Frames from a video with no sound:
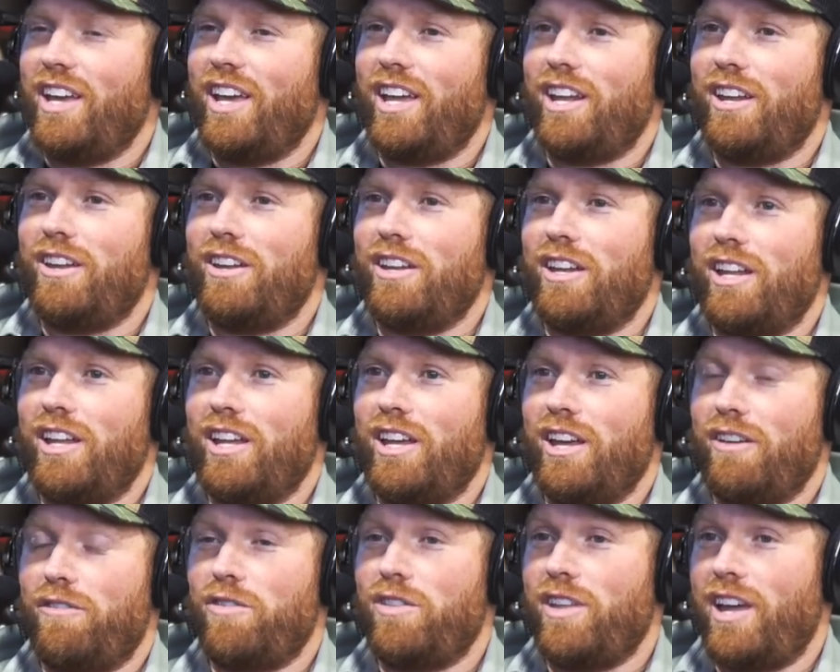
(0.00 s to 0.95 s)
and
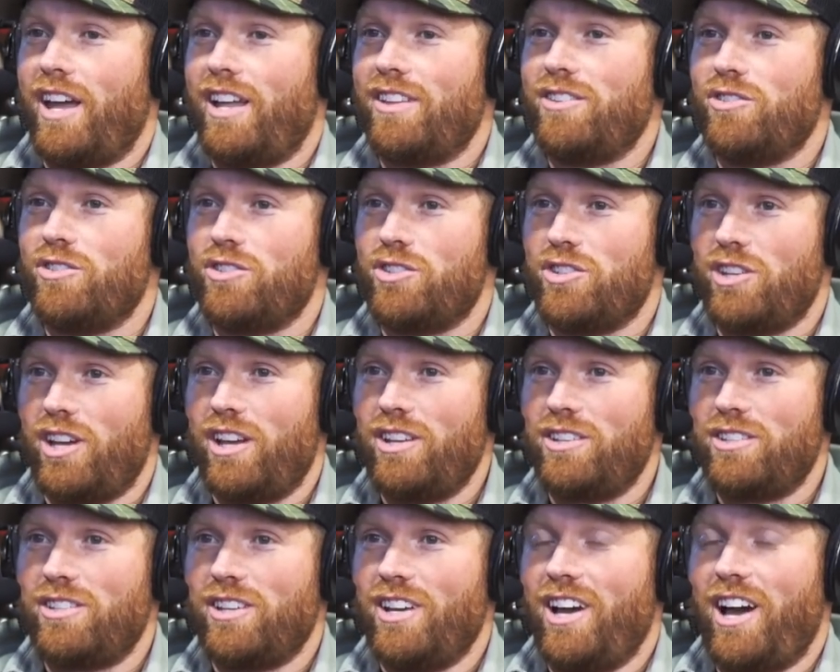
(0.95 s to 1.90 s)
if the answer is
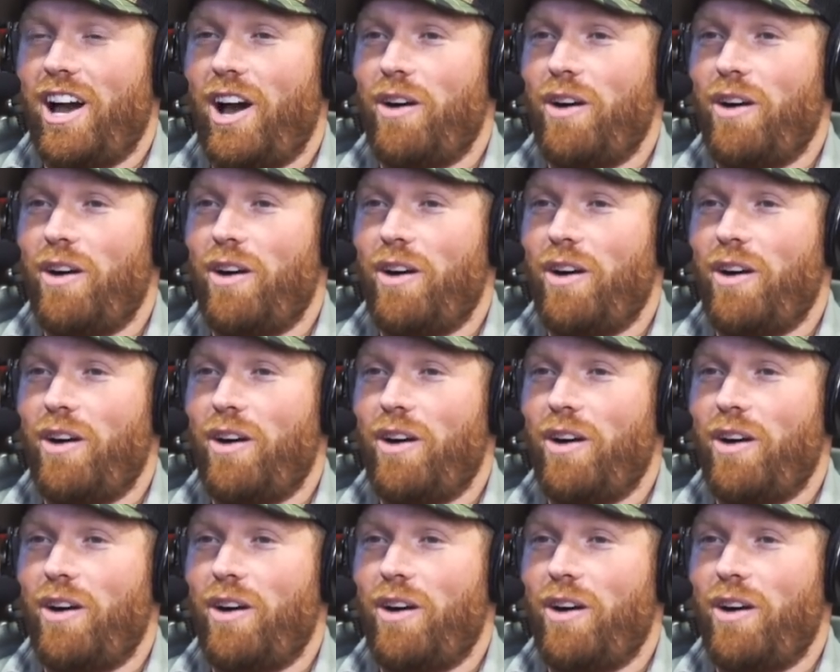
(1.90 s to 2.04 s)
yes,